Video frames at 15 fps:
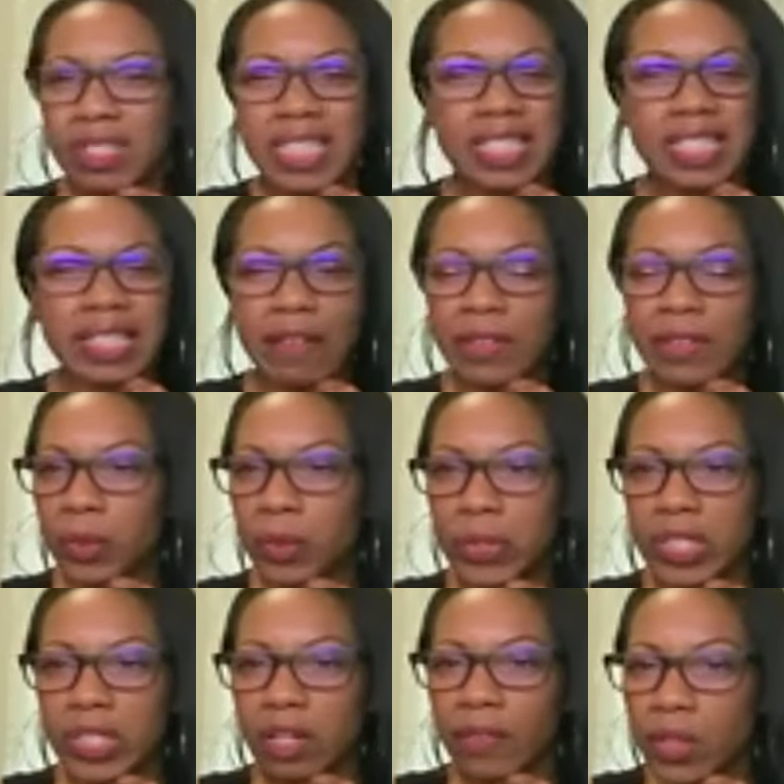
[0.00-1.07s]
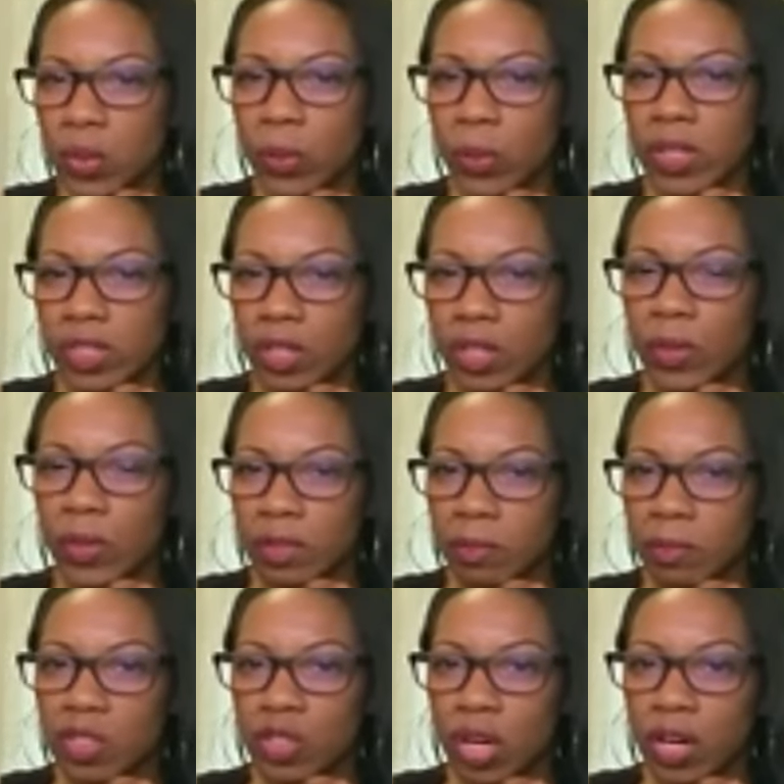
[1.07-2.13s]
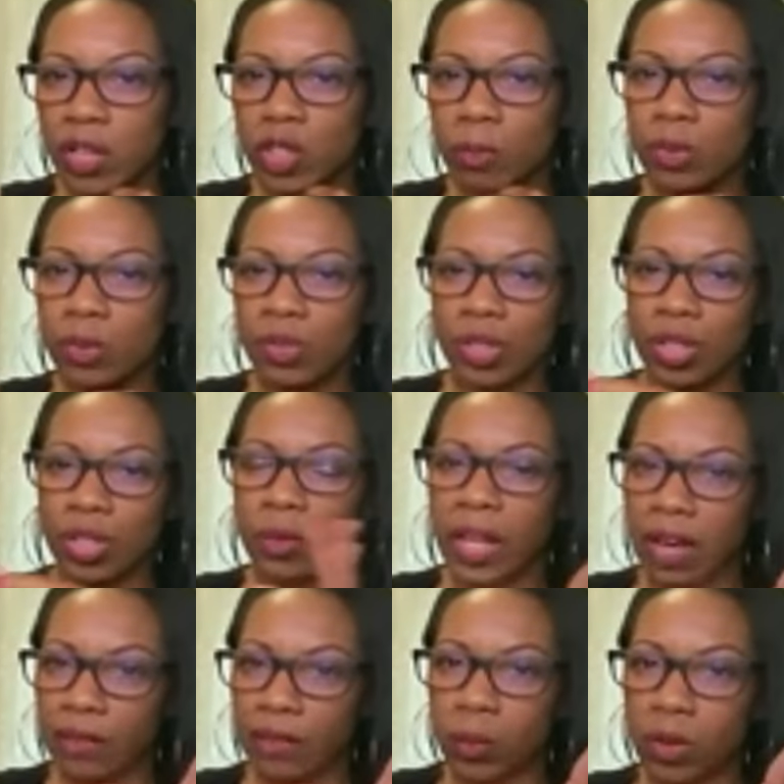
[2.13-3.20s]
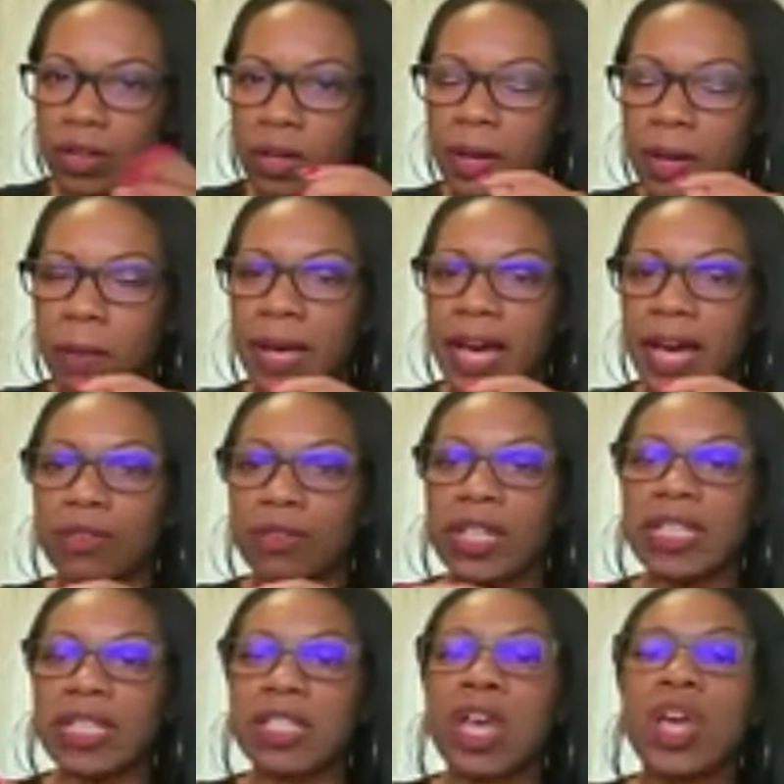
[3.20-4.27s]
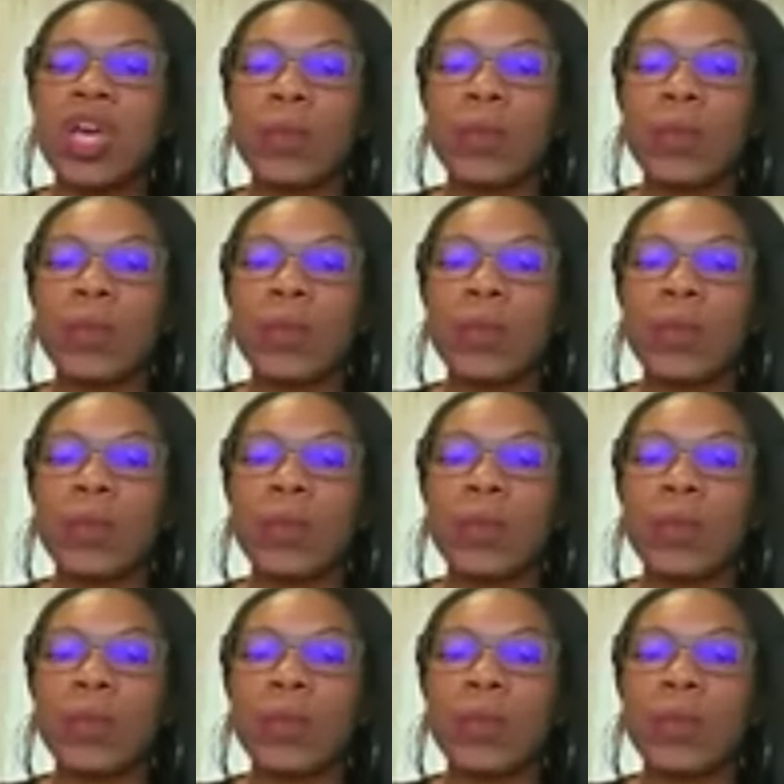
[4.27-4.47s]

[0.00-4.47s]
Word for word: 7% of our toys are USB chargeable, so you don't have to worry about batteries.